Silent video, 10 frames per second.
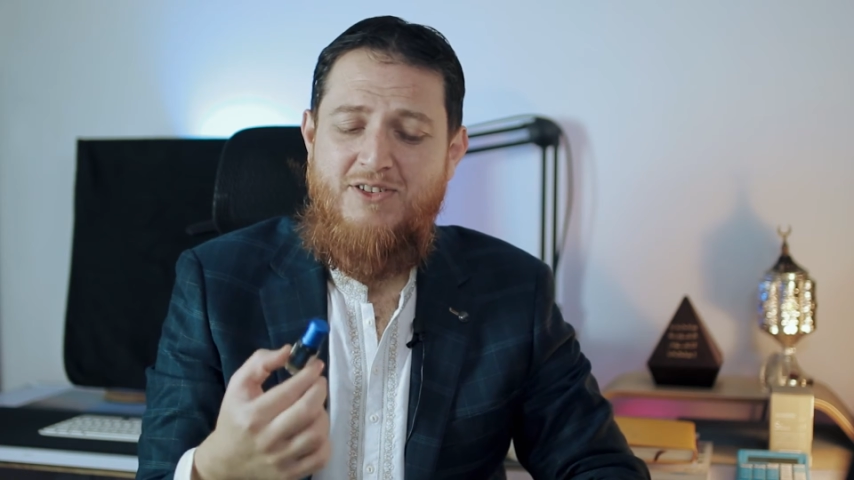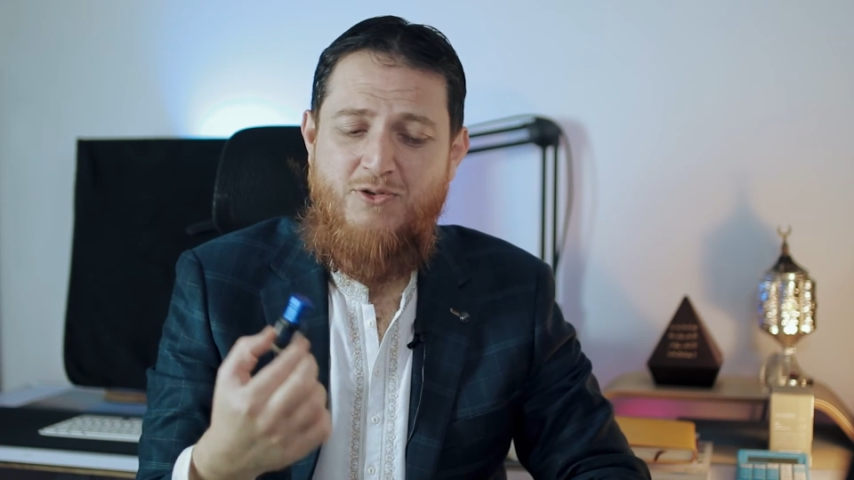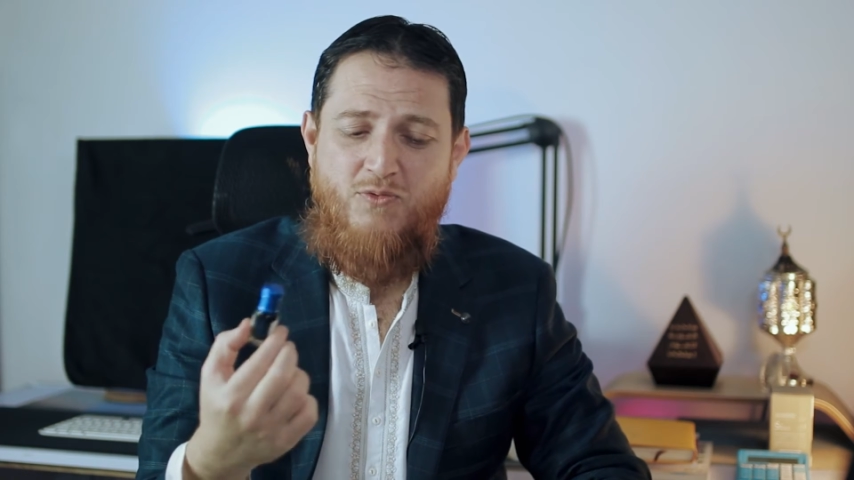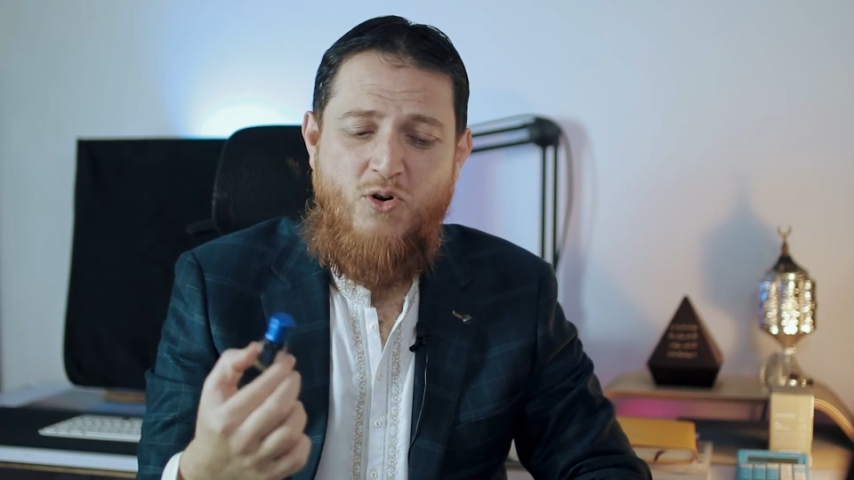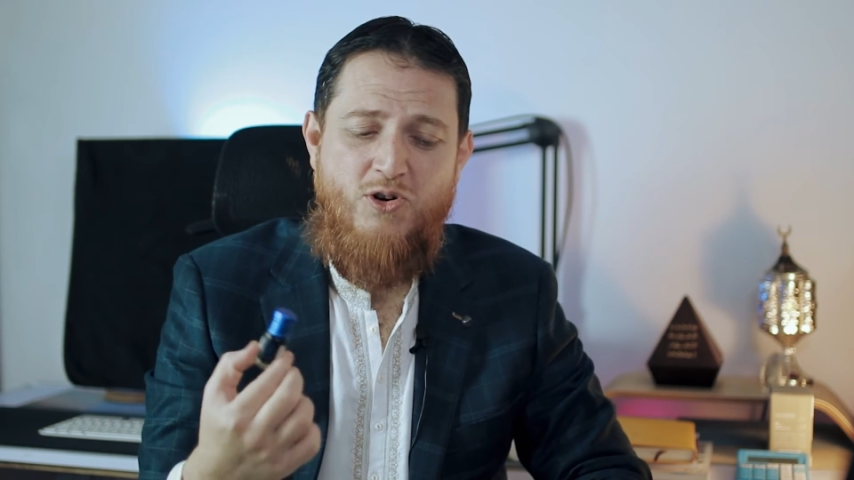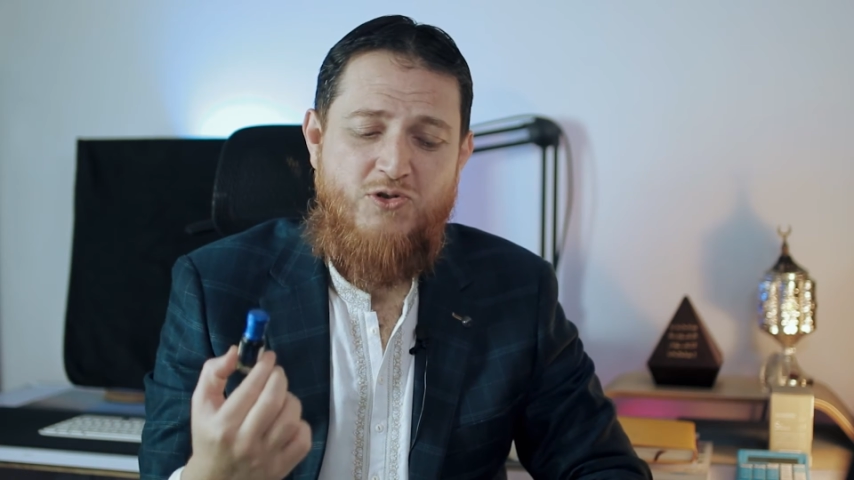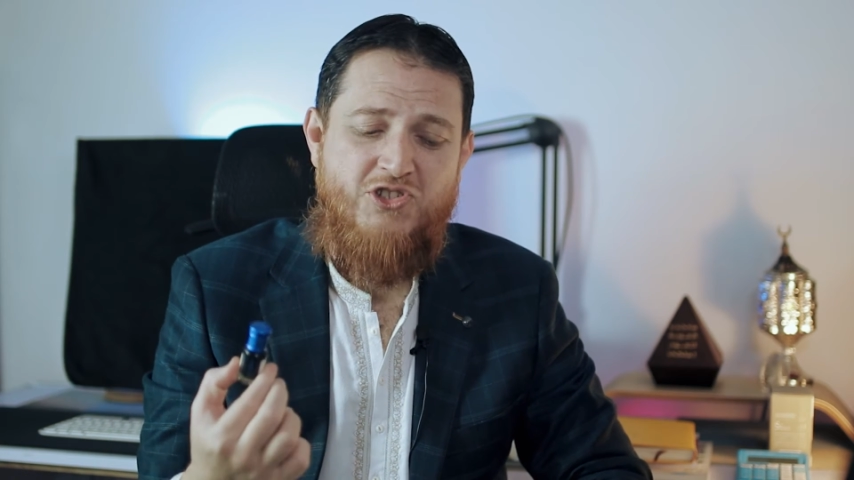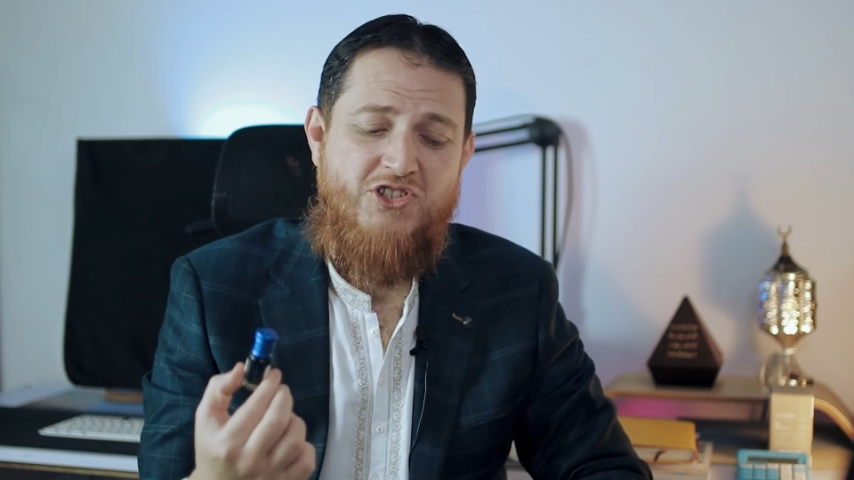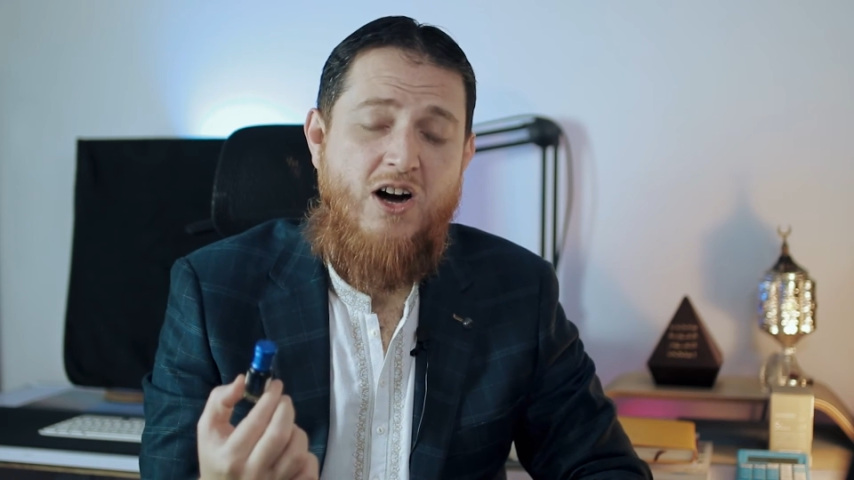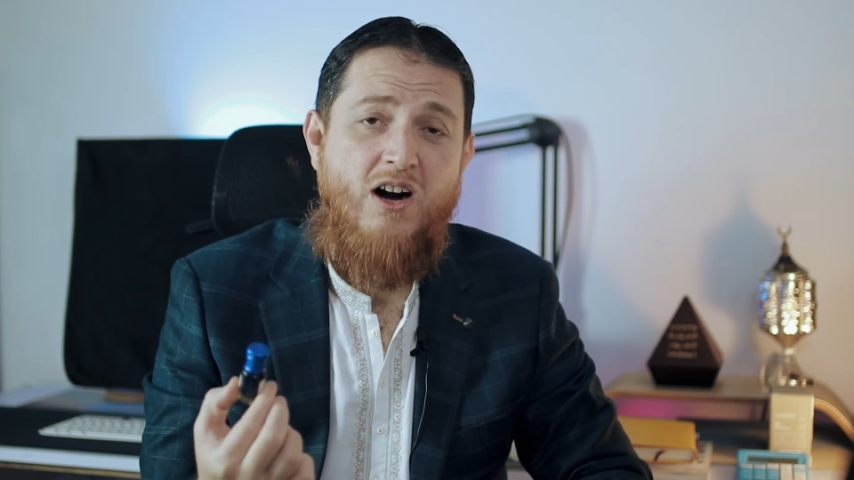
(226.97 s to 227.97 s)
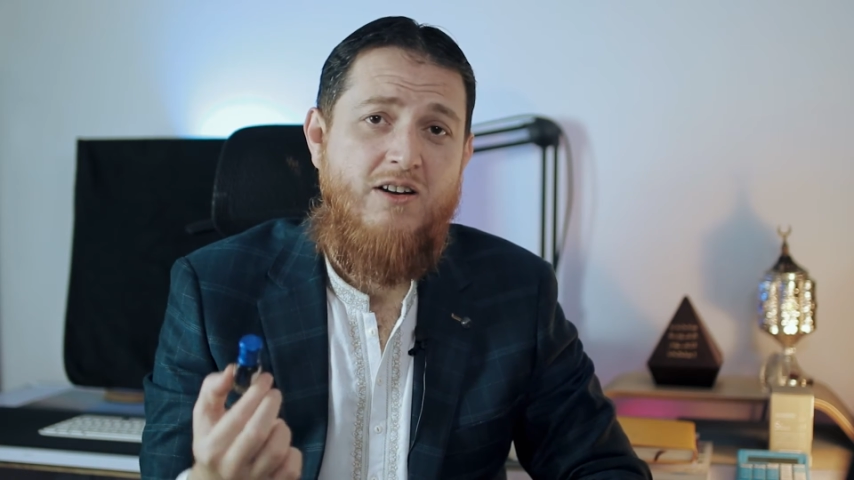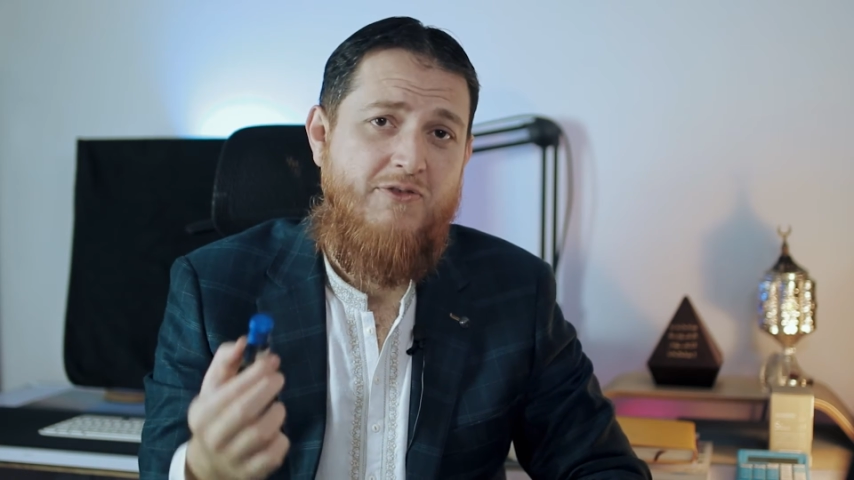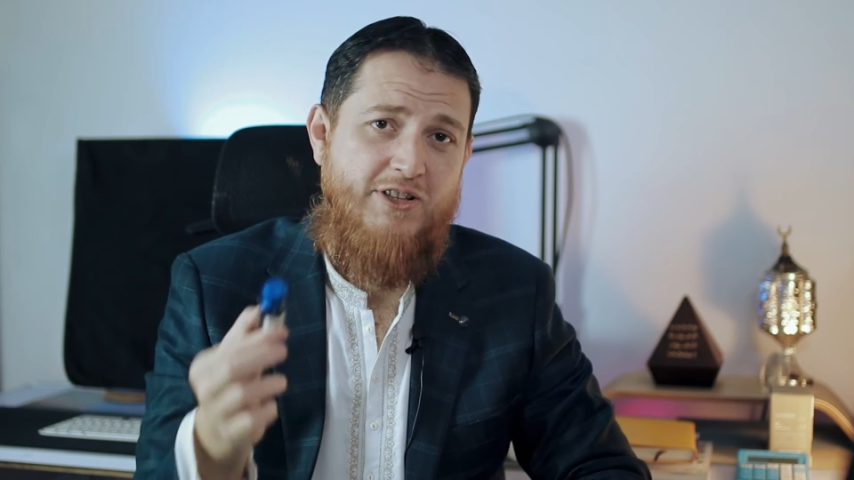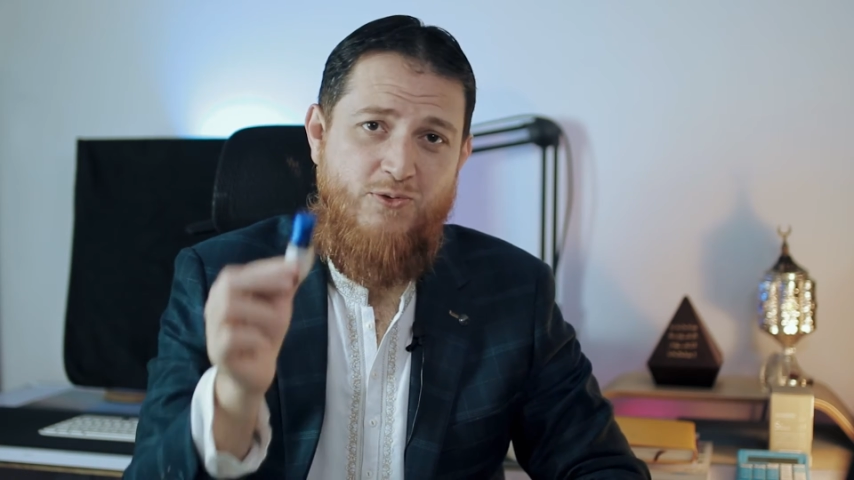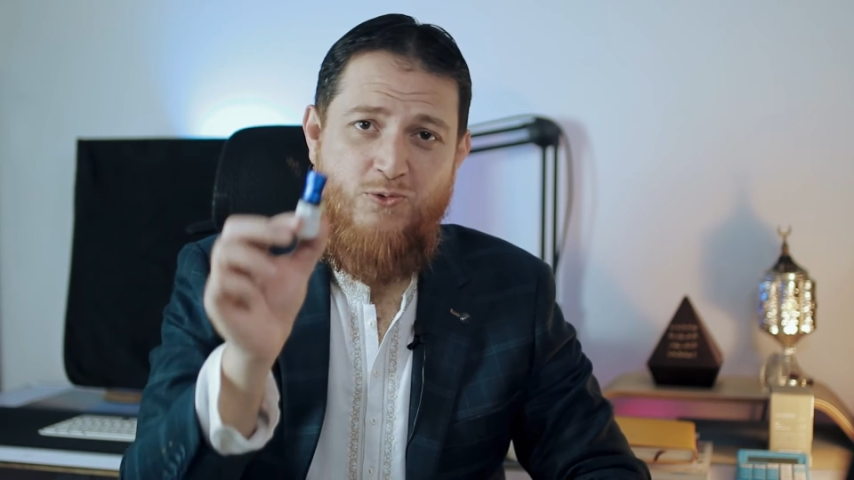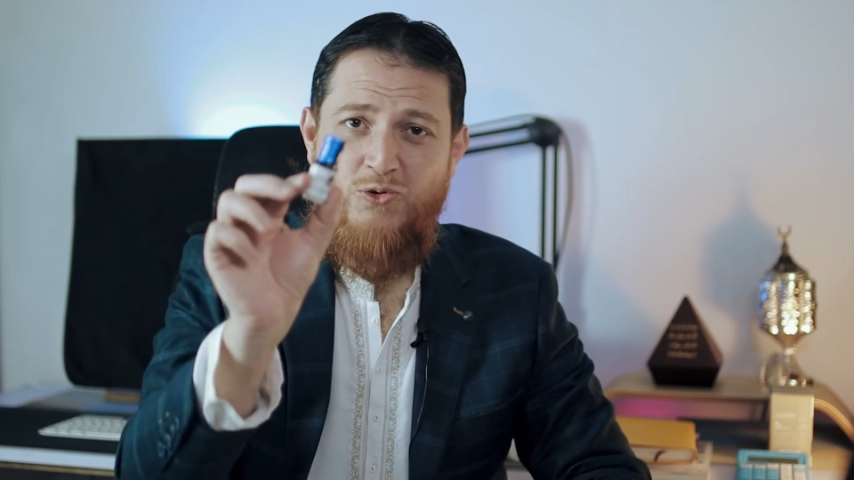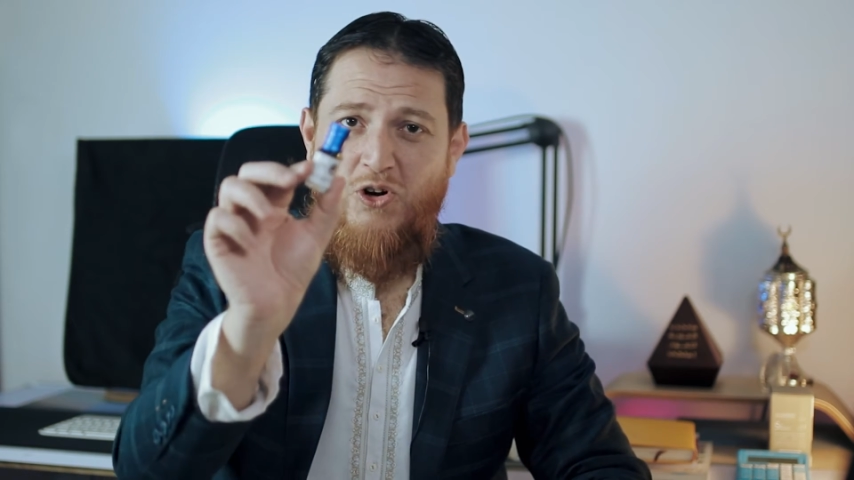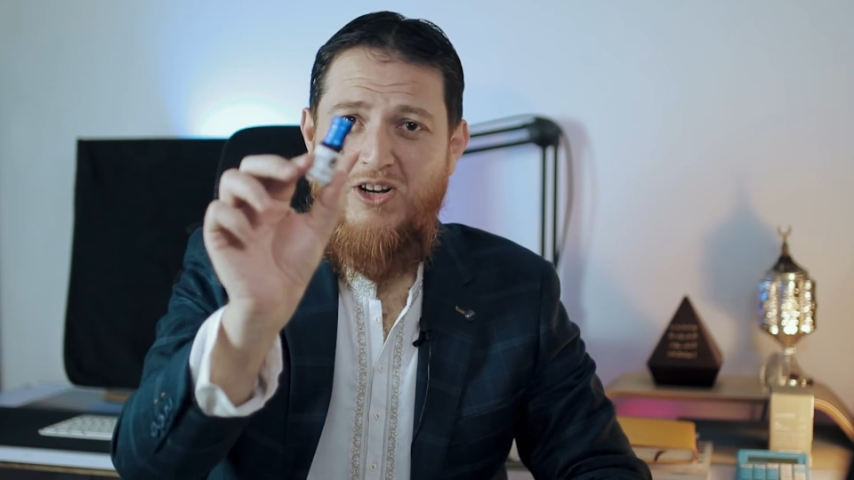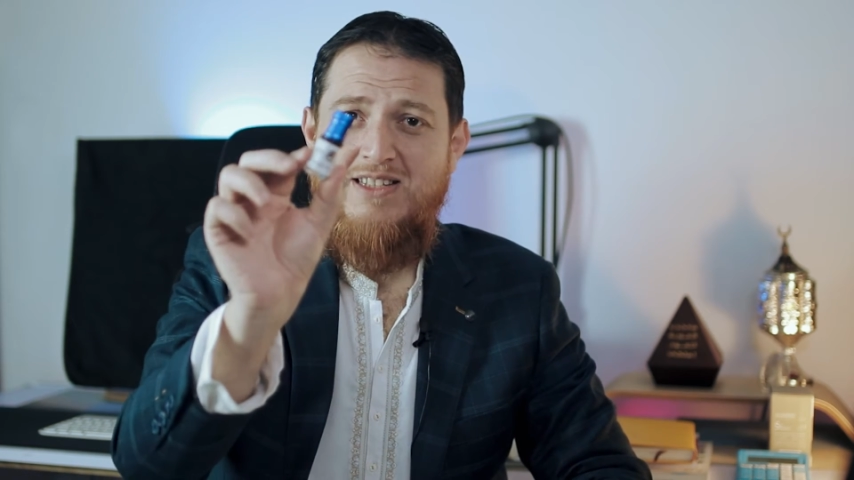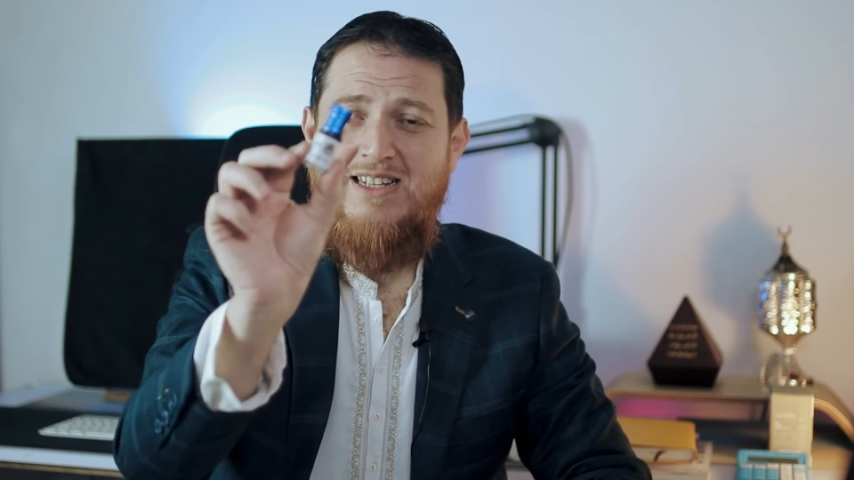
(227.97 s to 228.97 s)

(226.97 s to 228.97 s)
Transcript: you want to start with oud oils,